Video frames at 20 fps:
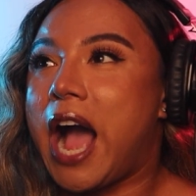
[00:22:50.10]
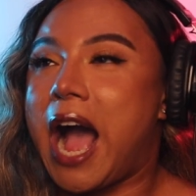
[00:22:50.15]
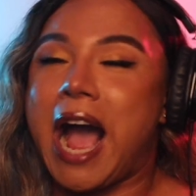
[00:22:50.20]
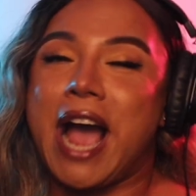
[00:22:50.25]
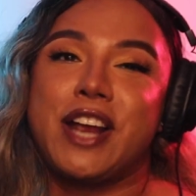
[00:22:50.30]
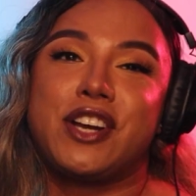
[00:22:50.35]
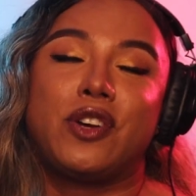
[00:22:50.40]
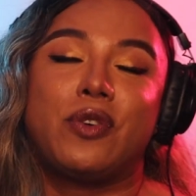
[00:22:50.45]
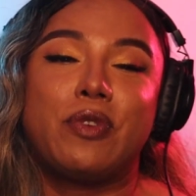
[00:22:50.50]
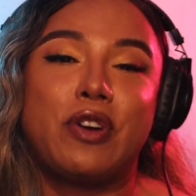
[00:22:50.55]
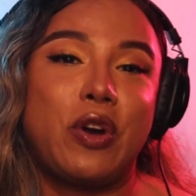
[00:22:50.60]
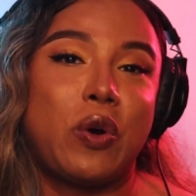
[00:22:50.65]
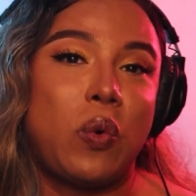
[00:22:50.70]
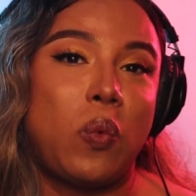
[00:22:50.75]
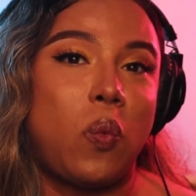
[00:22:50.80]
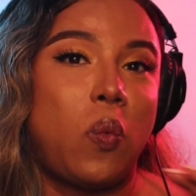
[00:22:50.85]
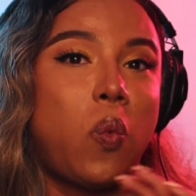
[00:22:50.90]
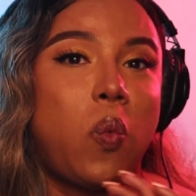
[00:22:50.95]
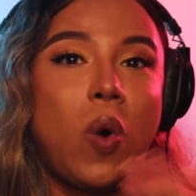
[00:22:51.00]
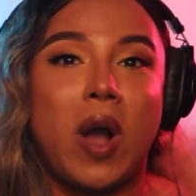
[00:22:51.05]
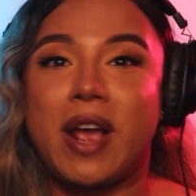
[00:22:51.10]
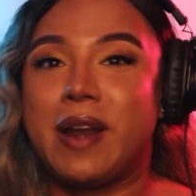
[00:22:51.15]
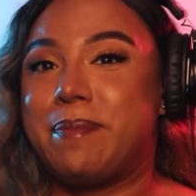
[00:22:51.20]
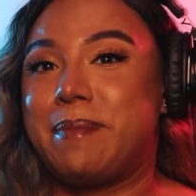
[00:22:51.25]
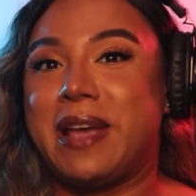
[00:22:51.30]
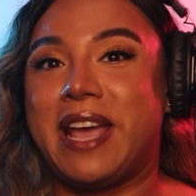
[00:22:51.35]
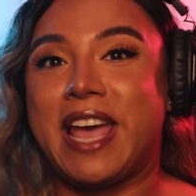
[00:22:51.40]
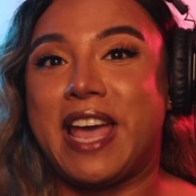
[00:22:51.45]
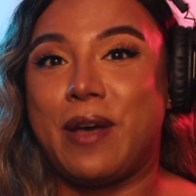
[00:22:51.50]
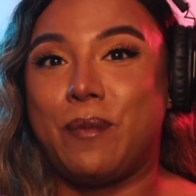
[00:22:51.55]
I, don't know what
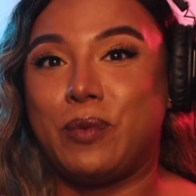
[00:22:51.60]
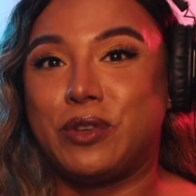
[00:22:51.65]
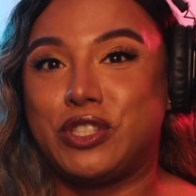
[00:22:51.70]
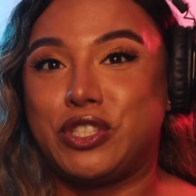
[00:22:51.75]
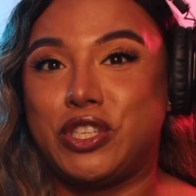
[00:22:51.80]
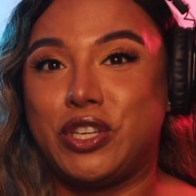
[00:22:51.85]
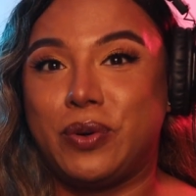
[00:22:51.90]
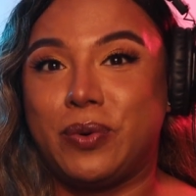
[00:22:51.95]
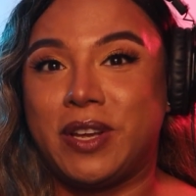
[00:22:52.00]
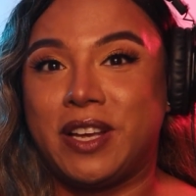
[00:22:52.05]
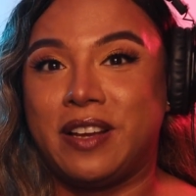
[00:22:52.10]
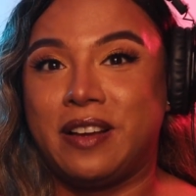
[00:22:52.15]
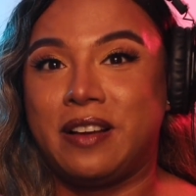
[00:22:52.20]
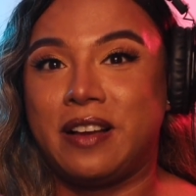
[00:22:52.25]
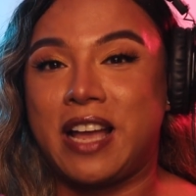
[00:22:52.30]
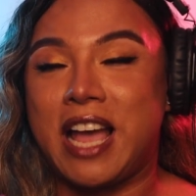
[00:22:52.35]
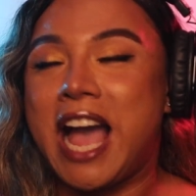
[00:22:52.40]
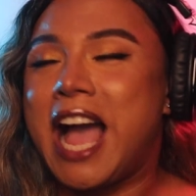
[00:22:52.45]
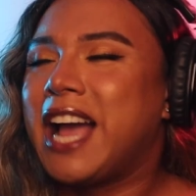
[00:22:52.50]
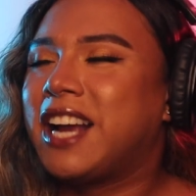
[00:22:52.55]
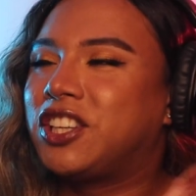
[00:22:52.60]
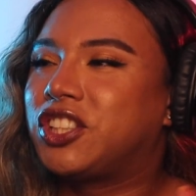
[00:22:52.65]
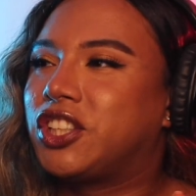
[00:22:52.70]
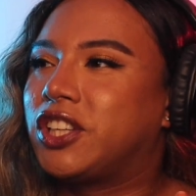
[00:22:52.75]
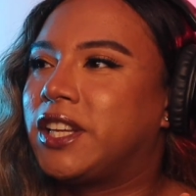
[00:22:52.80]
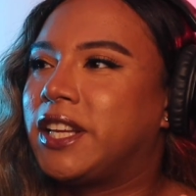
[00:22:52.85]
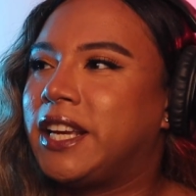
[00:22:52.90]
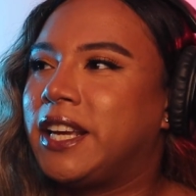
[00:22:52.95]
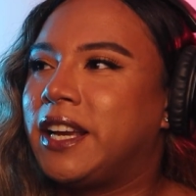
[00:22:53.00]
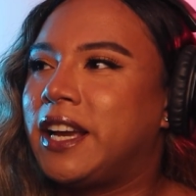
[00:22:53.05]
Mayhem was doing.
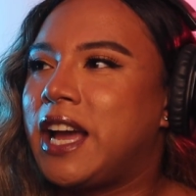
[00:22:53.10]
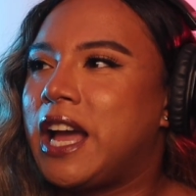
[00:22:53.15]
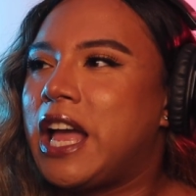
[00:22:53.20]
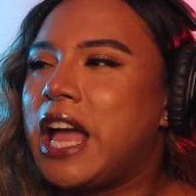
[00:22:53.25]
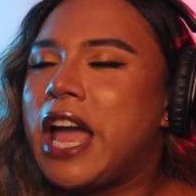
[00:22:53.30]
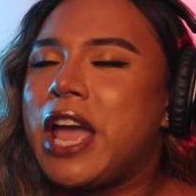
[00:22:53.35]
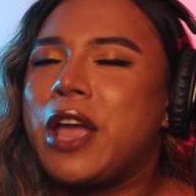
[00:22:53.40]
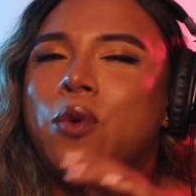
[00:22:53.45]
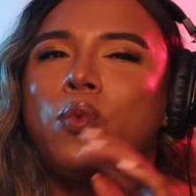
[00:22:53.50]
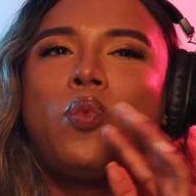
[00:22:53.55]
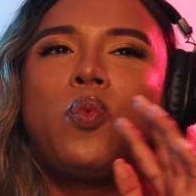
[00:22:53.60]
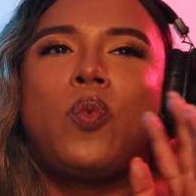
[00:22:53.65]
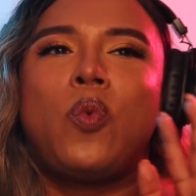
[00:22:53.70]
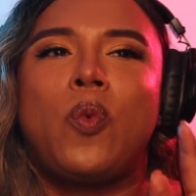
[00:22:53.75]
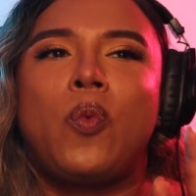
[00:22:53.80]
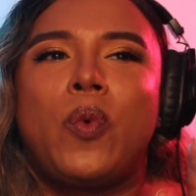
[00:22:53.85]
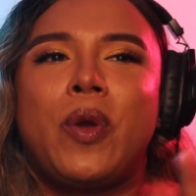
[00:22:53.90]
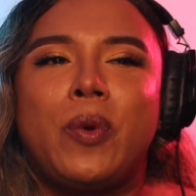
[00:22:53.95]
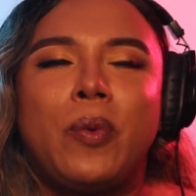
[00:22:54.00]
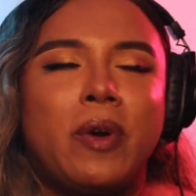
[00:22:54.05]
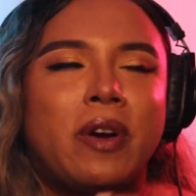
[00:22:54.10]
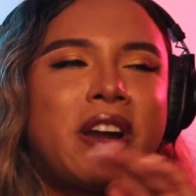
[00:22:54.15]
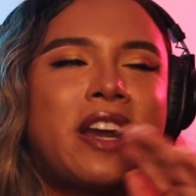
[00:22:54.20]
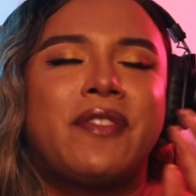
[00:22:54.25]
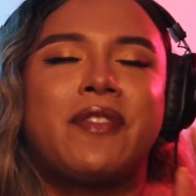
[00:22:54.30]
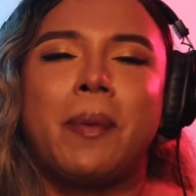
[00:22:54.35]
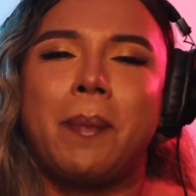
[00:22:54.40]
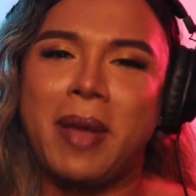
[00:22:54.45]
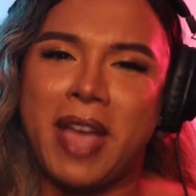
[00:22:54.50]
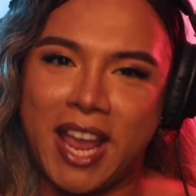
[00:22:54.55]
Actually, it, we weren't
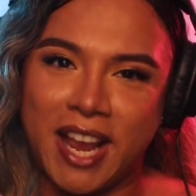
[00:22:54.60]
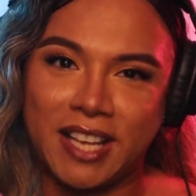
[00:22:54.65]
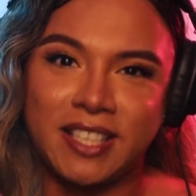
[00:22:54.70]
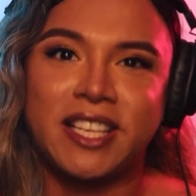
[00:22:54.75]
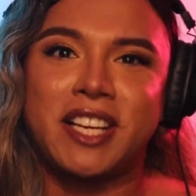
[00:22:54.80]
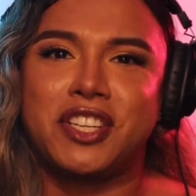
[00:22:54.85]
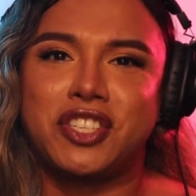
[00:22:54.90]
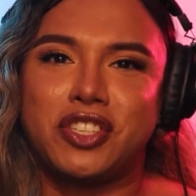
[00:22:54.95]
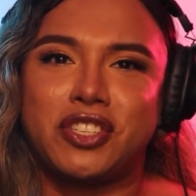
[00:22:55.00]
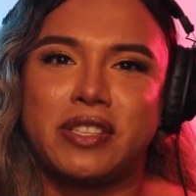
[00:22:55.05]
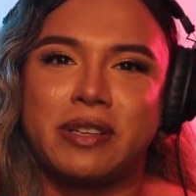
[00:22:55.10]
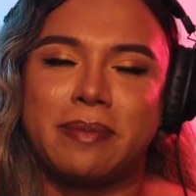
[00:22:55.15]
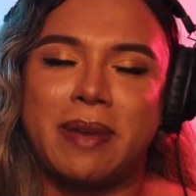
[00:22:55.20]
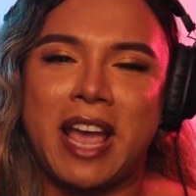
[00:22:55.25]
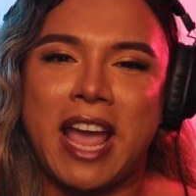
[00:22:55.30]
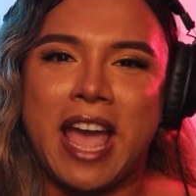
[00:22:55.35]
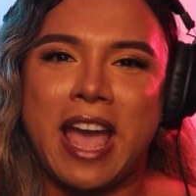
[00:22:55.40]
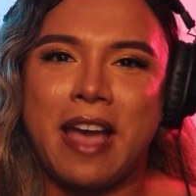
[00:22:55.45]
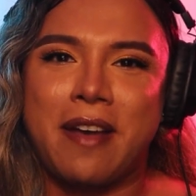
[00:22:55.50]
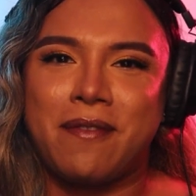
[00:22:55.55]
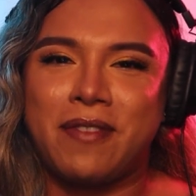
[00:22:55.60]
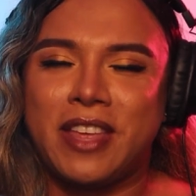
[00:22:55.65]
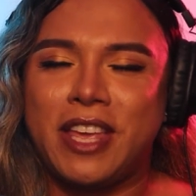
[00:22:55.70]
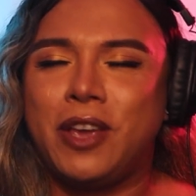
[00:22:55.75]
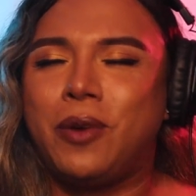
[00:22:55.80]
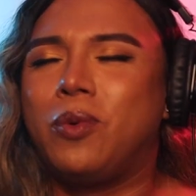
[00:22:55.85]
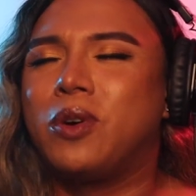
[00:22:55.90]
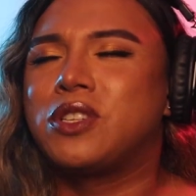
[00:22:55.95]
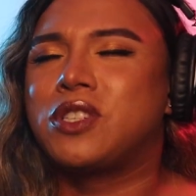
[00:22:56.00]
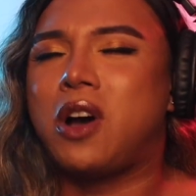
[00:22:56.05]
even paying attention to Mayhem.
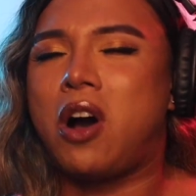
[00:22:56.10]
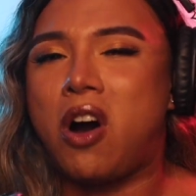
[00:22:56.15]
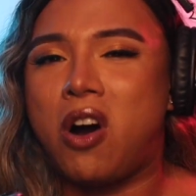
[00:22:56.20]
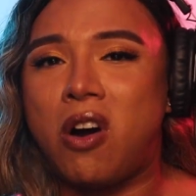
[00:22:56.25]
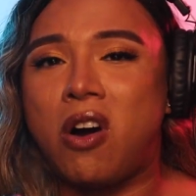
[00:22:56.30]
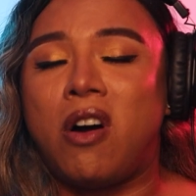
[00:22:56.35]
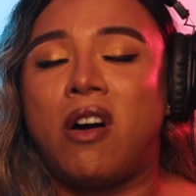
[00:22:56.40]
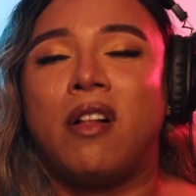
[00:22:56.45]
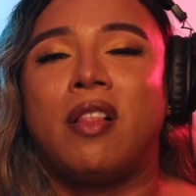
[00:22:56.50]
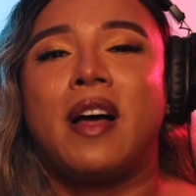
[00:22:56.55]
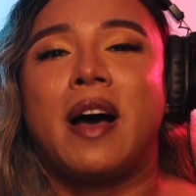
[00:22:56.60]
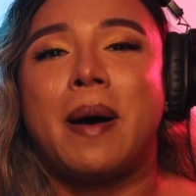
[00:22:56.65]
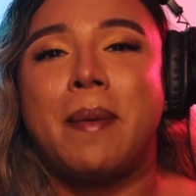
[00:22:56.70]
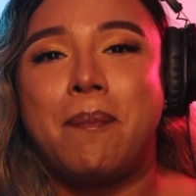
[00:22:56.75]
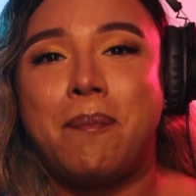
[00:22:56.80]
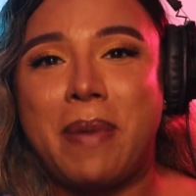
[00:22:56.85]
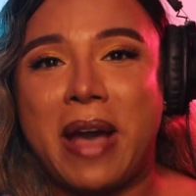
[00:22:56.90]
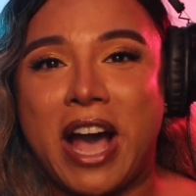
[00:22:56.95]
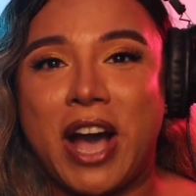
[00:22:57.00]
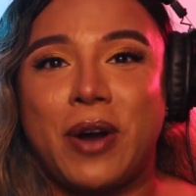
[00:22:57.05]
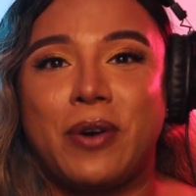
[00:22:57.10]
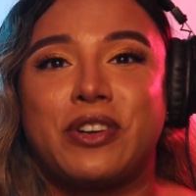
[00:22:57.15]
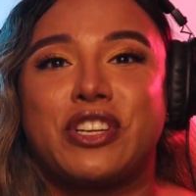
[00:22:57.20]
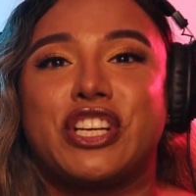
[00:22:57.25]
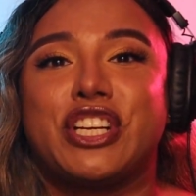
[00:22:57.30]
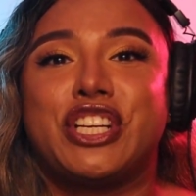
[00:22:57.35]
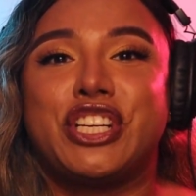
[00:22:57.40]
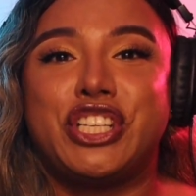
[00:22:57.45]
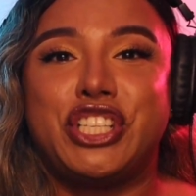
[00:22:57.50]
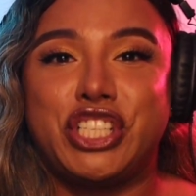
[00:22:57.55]
It was all about
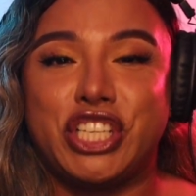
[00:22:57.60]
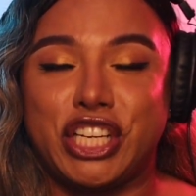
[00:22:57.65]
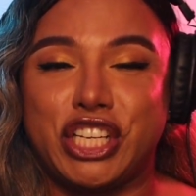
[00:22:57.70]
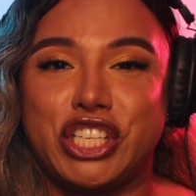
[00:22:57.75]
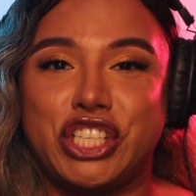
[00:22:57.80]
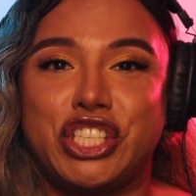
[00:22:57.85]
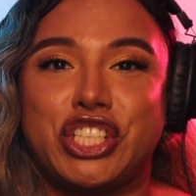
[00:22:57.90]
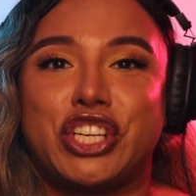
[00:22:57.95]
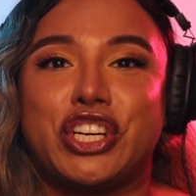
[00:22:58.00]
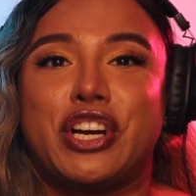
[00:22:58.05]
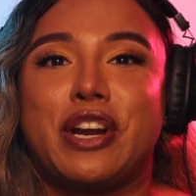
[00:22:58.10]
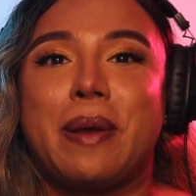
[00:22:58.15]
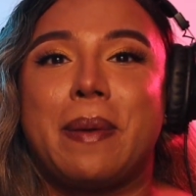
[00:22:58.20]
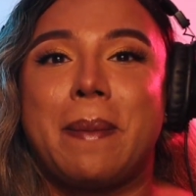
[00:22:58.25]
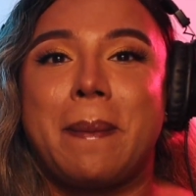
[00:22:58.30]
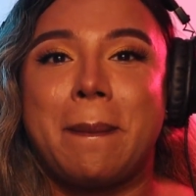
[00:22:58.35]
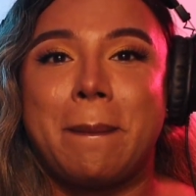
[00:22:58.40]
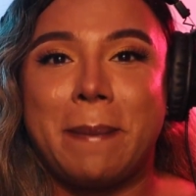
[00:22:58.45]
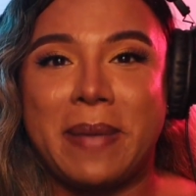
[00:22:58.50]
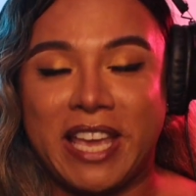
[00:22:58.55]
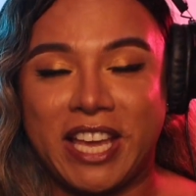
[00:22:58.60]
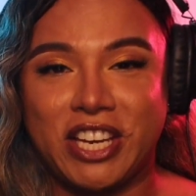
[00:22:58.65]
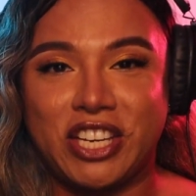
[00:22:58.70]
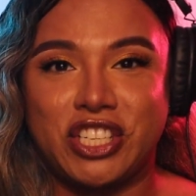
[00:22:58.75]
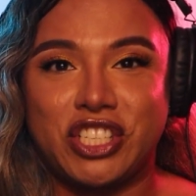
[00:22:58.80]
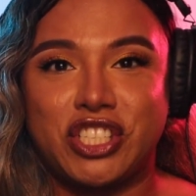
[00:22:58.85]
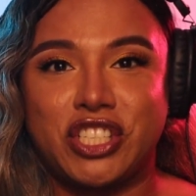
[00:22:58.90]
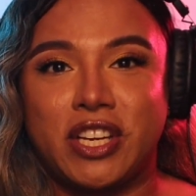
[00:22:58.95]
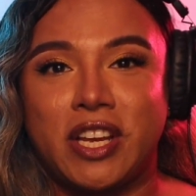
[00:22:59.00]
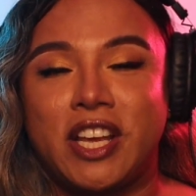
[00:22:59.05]
Ginger
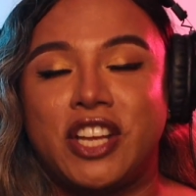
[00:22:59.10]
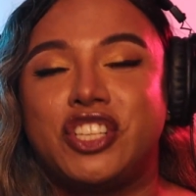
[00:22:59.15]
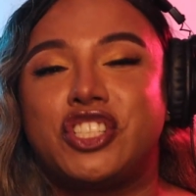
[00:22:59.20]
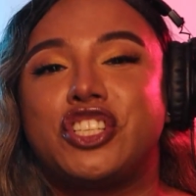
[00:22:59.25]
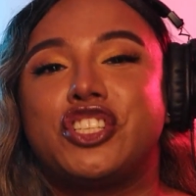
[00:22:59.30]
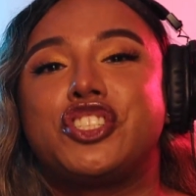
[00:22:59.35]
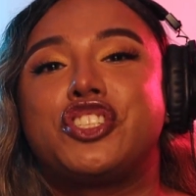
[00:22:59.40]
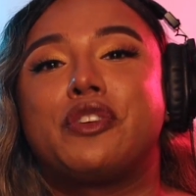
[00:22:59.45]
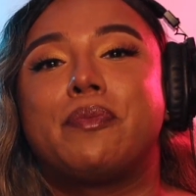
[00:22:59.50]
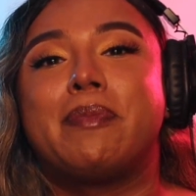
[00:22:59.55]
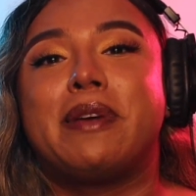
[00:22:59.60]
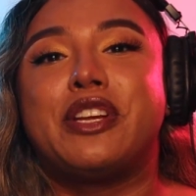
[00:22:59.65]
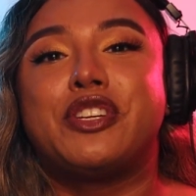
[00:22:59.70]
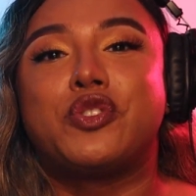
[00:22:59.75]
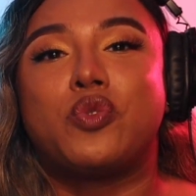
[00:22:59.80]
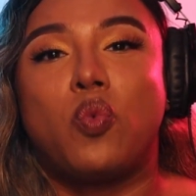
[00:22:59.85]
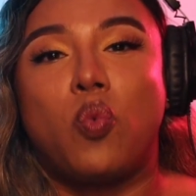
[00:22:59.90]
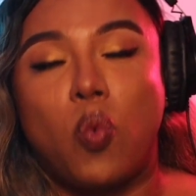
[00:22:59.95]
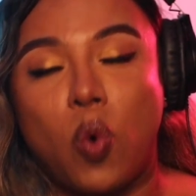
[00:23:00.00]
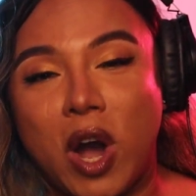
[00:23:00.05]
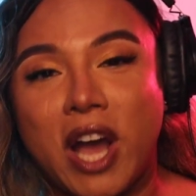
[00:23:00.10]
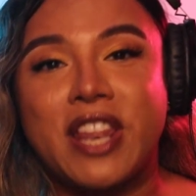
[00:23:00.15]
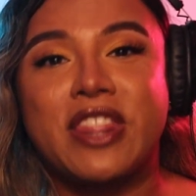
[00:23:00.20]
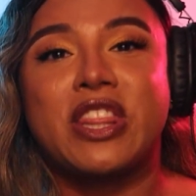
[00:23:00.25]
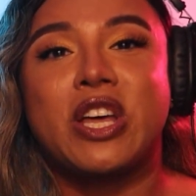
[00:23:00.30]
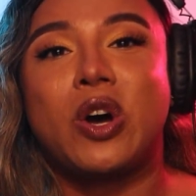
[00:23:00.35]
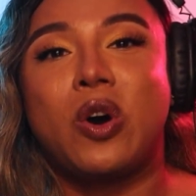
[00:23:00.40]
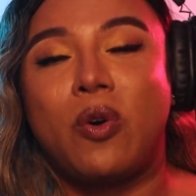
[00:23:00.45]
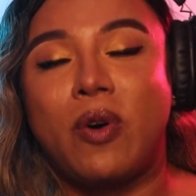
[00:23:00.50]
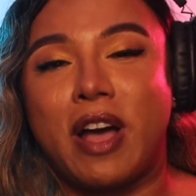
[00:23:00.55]
Minj Ginger Minj
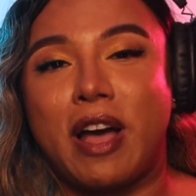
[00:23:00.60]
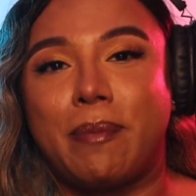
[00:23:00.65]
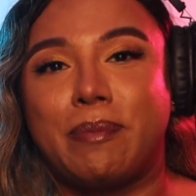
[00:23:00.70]
won the whole